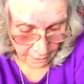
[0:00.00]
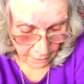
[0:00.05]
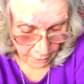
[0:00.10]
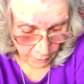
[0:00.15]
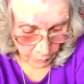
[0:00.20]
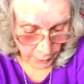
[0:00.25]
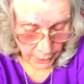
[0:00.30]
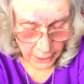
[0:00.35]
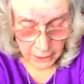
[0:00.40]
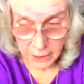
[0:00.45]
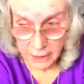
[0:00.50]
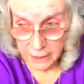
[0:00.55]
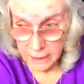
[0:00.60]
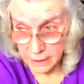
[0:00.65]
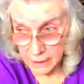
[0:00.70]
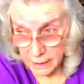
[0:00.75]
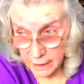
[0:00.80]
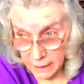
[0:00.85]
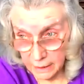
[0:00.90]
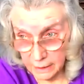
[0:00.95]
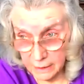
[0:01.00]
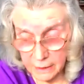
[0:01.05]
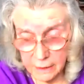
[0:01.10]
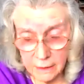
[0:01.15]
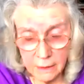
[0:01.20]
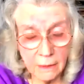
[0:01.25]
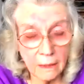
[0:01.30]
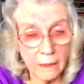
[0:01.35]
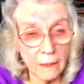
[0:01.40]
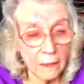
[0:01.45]
which is in
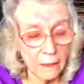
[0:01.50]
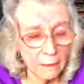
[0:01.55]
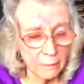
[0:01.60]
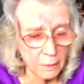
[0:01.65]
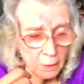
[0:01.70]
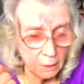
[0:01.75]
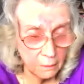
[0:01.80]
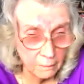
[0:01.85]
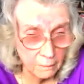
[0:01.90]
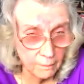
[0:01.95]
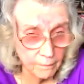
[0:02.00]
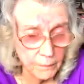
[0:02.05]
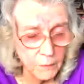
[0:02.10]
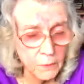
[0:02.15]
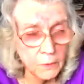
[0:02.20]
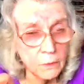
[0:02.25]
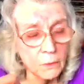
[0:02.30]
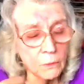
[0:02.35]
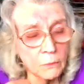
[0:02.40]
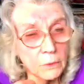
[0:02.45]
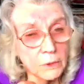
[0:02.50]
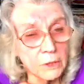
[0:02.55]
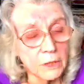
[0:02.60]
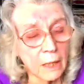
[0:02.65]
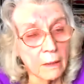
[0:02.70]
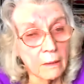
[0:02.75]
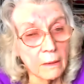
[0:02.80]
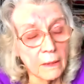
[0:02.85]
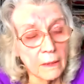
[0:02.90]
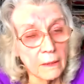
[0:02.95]
North
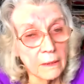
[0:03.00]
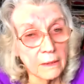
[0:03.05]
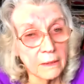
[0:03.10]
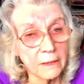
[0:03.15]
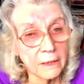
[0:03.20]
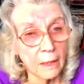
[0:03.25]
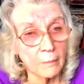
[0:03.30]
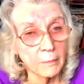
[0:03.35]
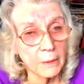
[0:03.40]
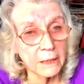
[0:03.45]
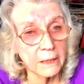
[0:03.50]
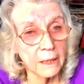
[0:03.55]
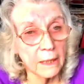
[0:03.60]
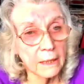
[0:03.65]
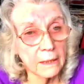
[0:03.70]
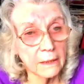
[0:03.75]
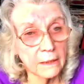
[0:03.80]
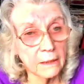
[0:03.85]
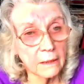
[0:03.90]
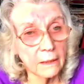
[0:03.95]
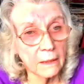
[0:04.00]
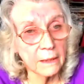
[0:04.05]
Somerset, I